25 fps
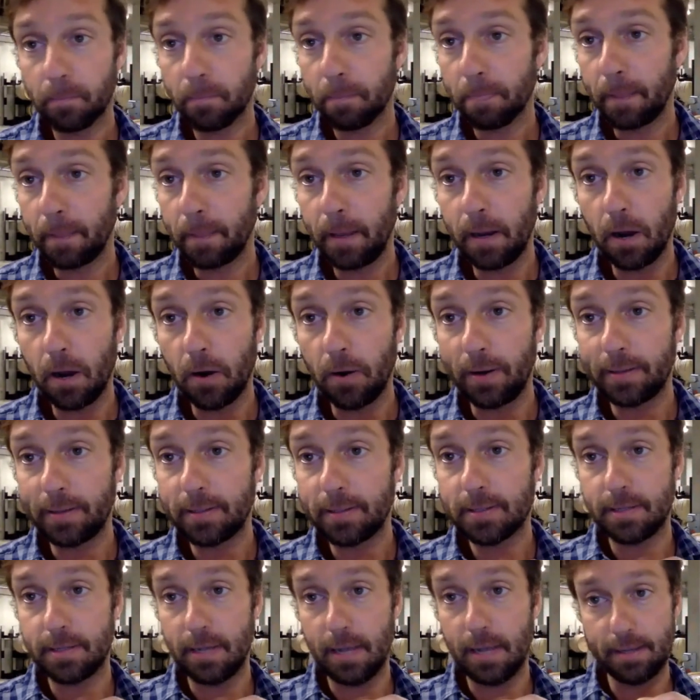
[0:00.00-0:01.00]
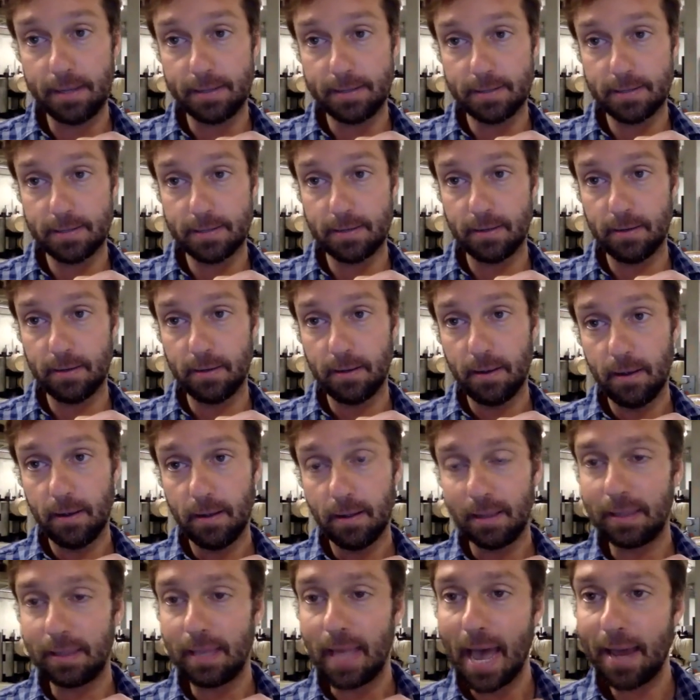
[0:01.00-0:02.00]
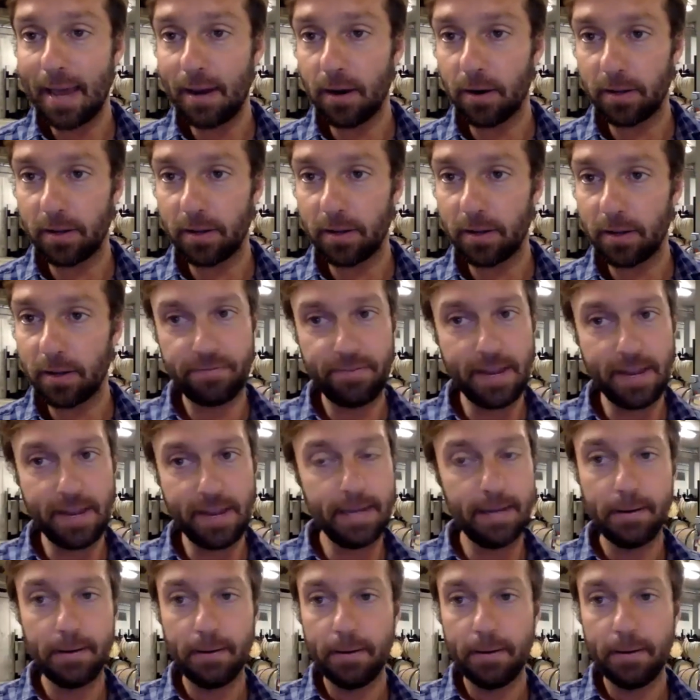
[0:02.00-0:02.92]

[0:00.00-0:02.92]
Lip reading: You know, it's light on its feet.